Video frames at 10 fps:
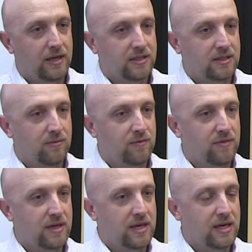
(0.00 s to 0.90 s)
uh, some
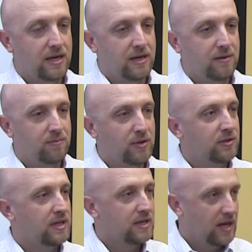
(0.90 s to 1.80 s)
of the uh,
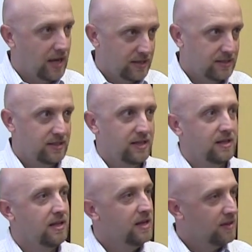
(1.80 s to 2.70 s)
built-in tests
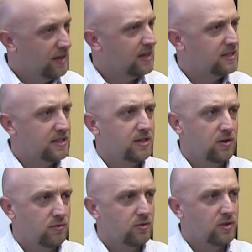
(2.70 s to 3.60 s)
and things,
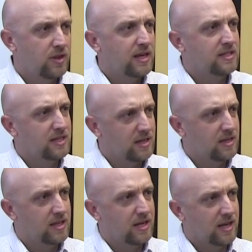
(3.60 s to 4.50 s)
you know, things
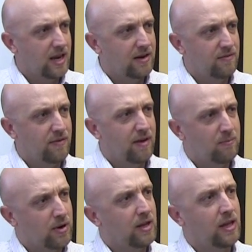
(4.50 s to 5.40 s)
that, that kind of
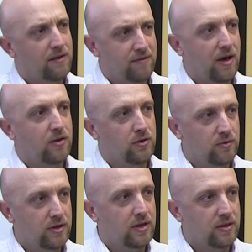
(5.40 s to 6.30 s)
uh, bring a lot of
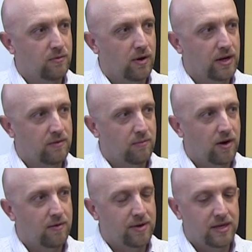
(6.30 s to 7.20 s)
value in, in the rugged
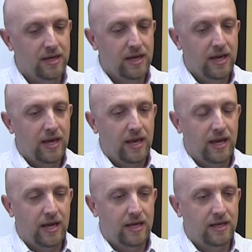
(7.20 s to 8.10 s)
environment.
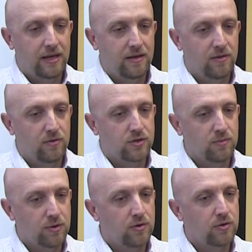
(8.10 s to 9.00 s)
And uh,
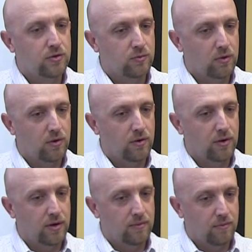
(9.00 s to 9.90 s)
those computers
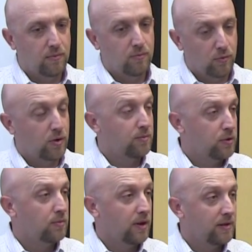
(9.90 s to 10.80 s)
were, uh, well,
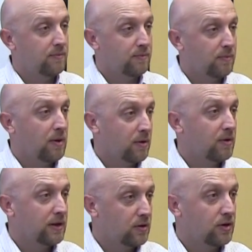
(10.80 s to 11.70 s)
computer probably
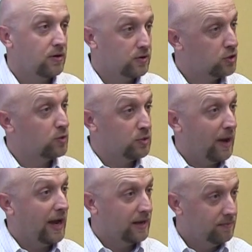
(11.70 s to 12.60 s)
primarily turned into a
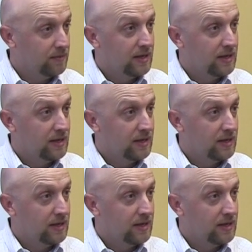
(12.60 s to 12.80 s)
switchback.